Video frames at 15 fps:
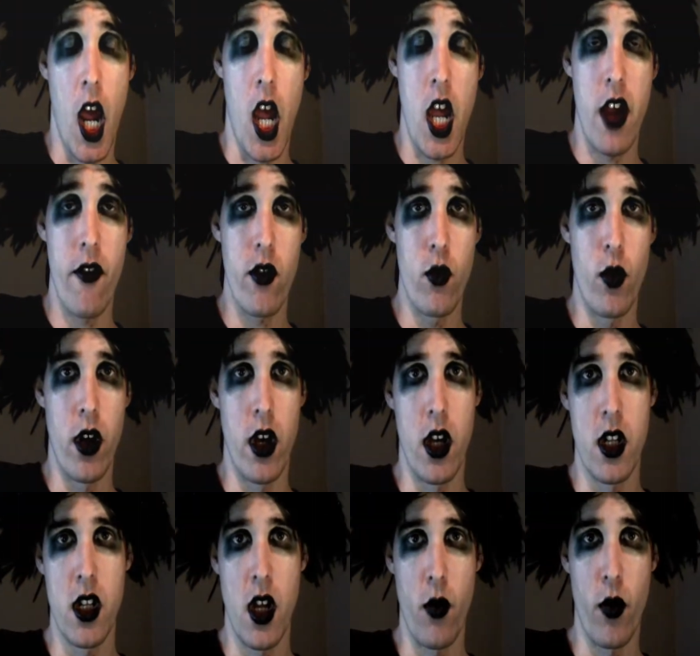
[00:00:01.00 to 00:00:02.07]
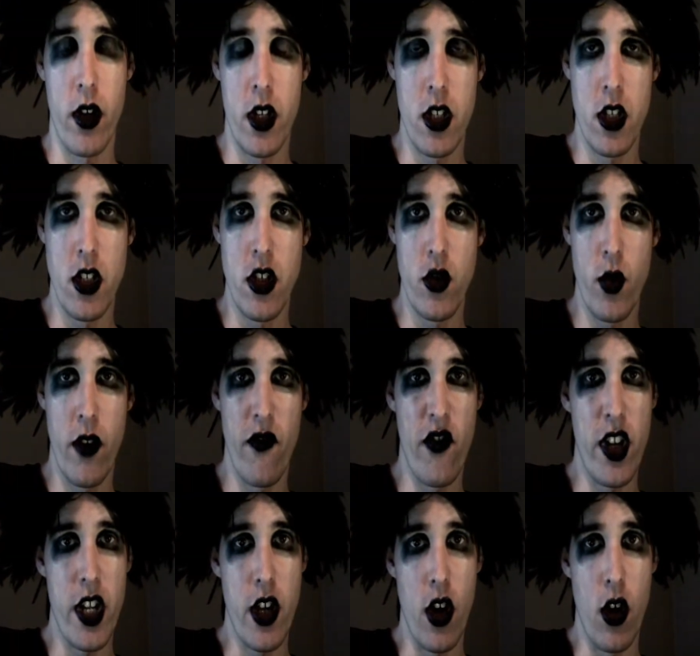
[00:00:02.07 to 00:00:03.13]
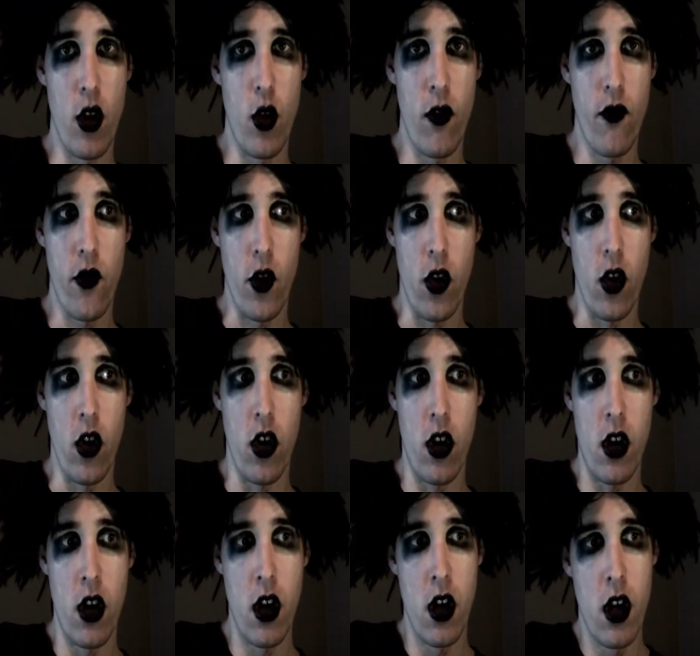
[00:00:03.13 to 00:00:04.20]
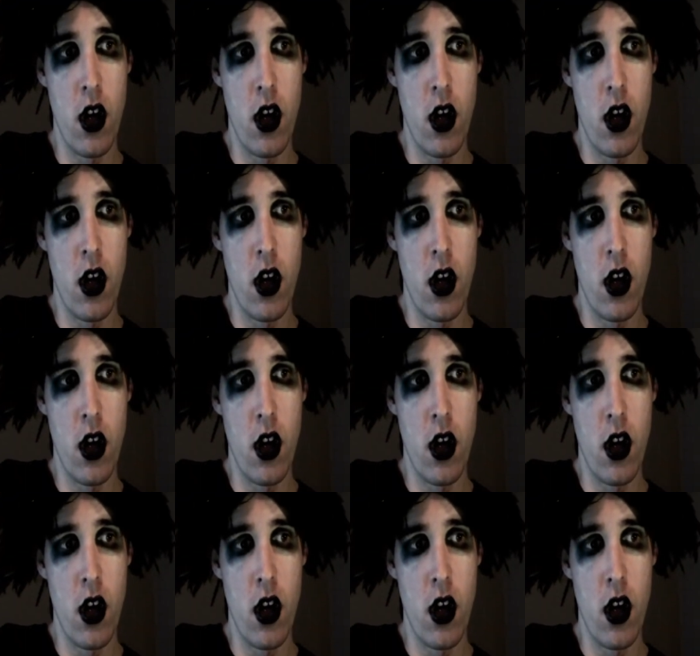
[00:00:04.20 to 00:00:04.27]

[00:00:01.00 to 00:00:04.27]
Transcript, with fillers: Hey everyone, I wanted to do a video for